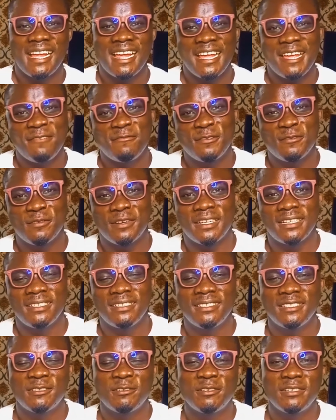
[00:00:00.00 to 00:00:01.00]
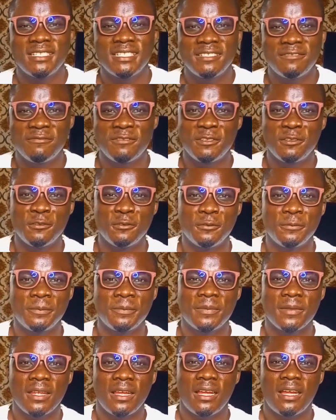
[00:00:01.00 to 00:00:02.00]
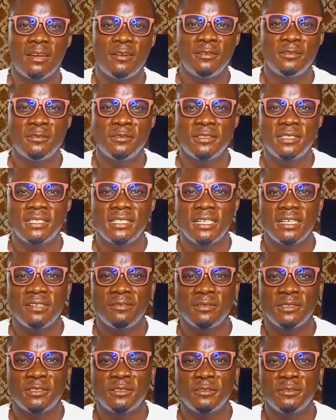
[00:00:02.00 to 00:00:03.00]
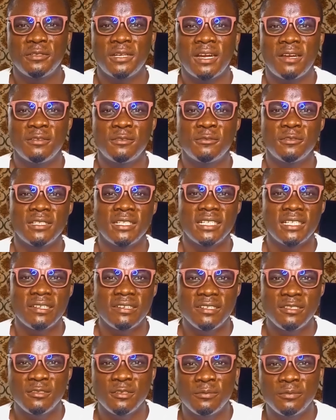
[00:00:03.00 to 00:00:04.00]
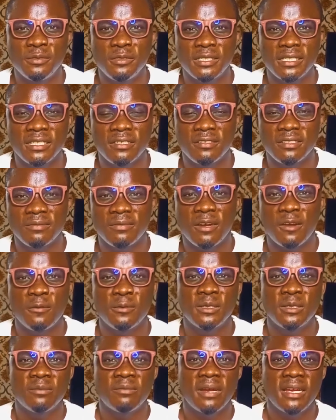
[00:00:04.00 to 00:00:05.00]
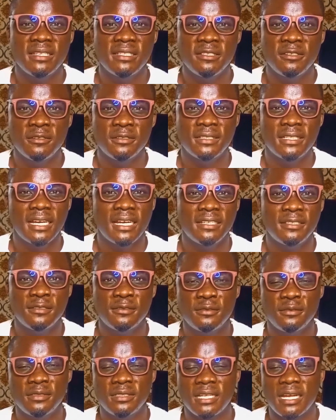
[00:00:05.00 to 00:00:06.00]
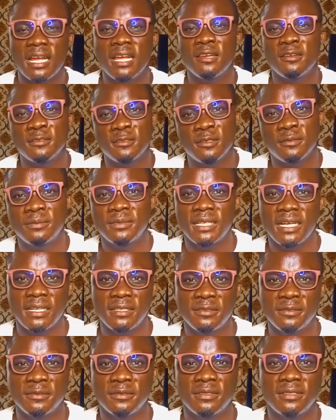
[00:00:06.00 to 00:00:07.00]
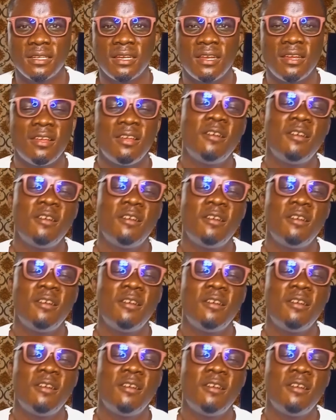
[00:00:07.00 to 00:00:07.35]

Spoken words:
Hi everyone, so in this video I want to share with you how to increase your book sales by optimizing your titles and your subtitles.